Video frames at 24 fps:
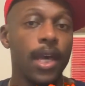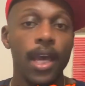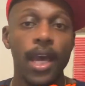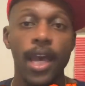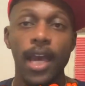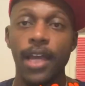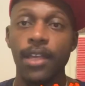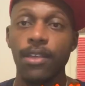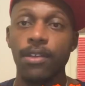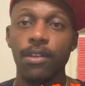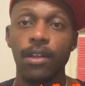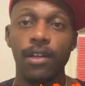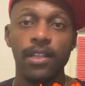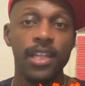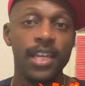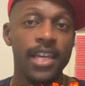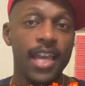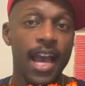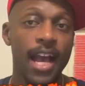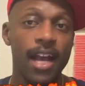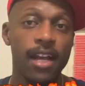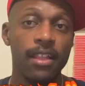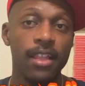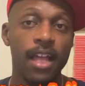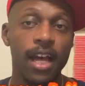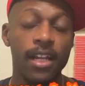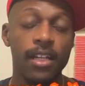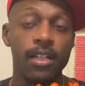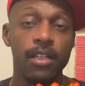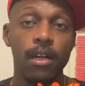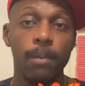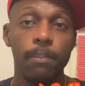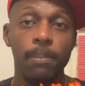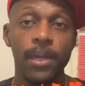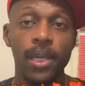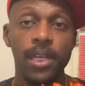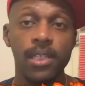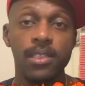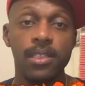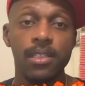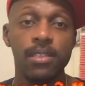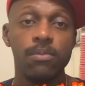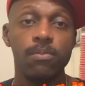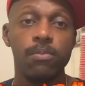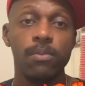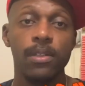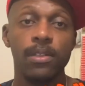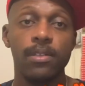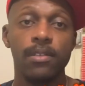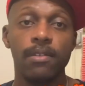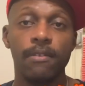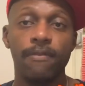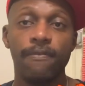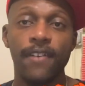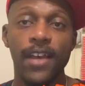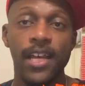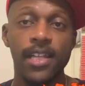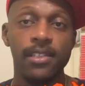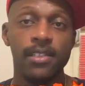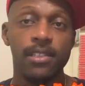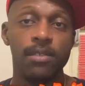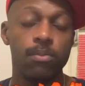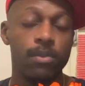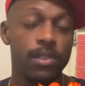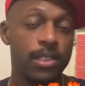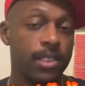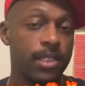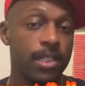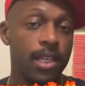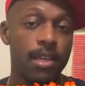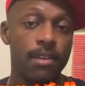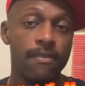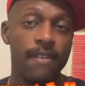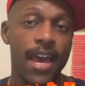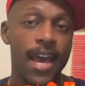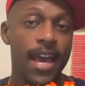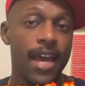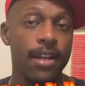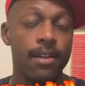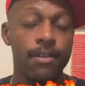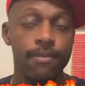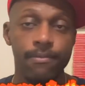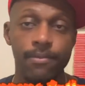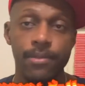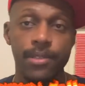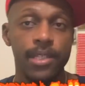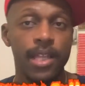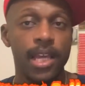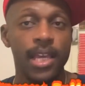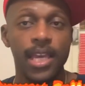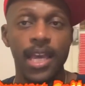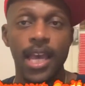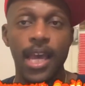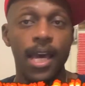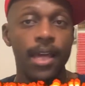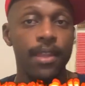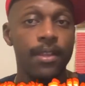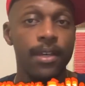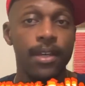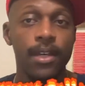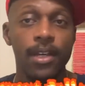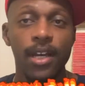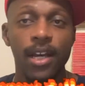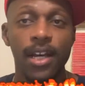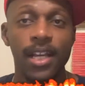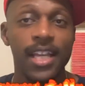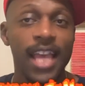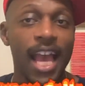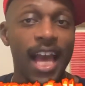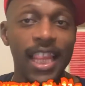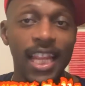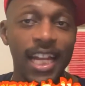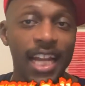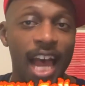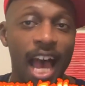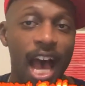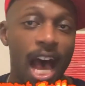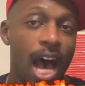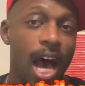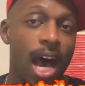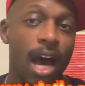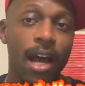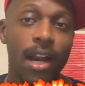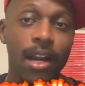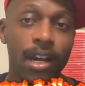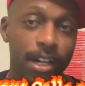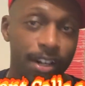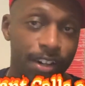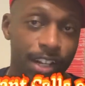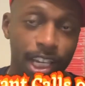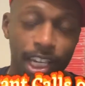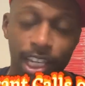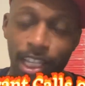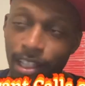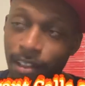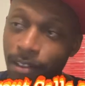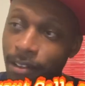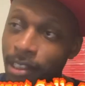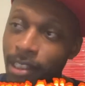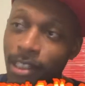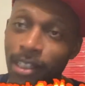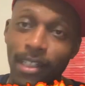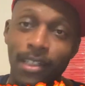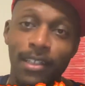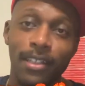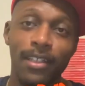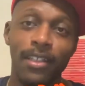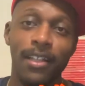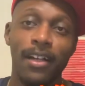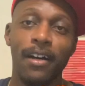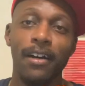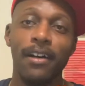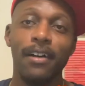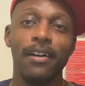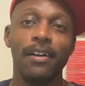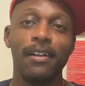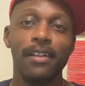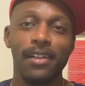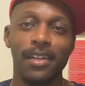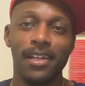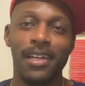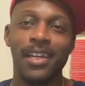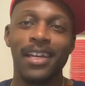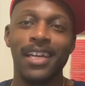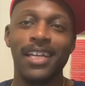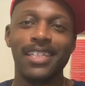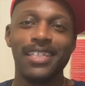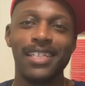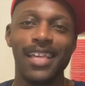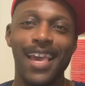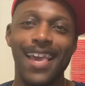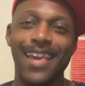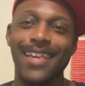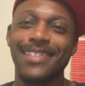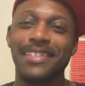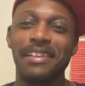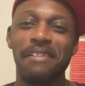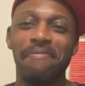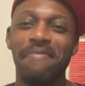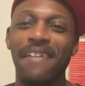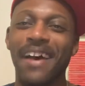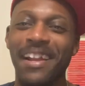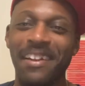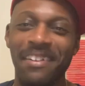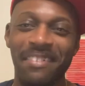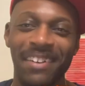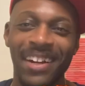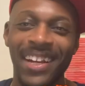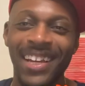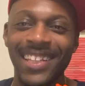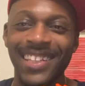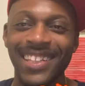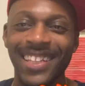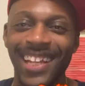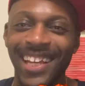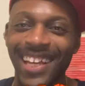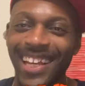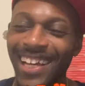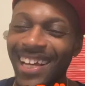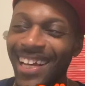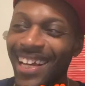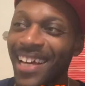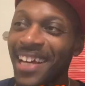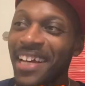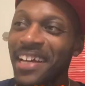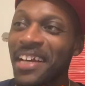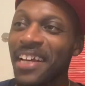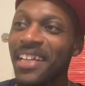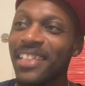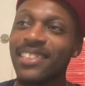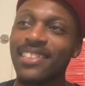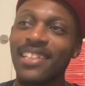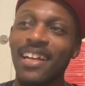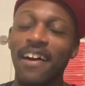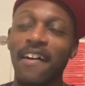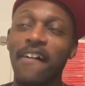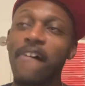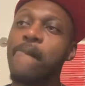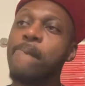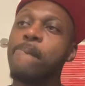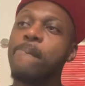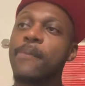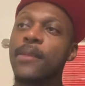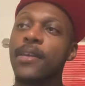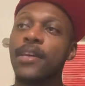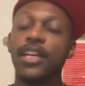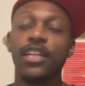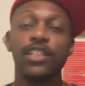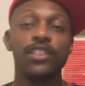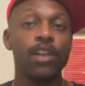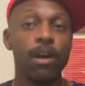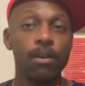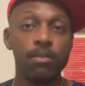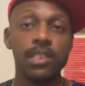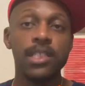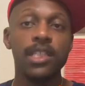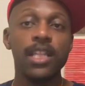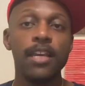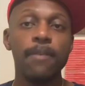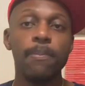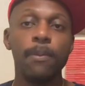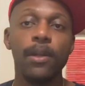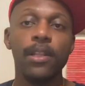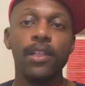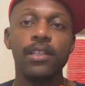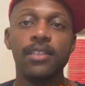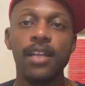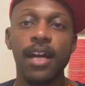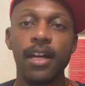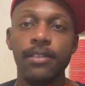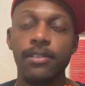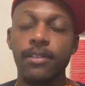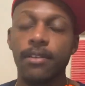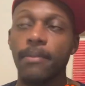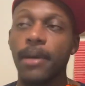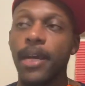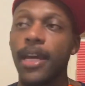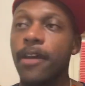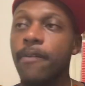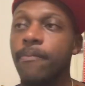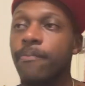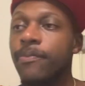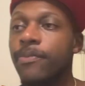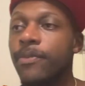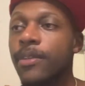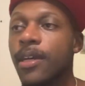And, you know, they got a lot of good pieces, defense with Steve Adams. They got Gallinari, you know, he's a veteran. So don't sleep on the Thunder, man.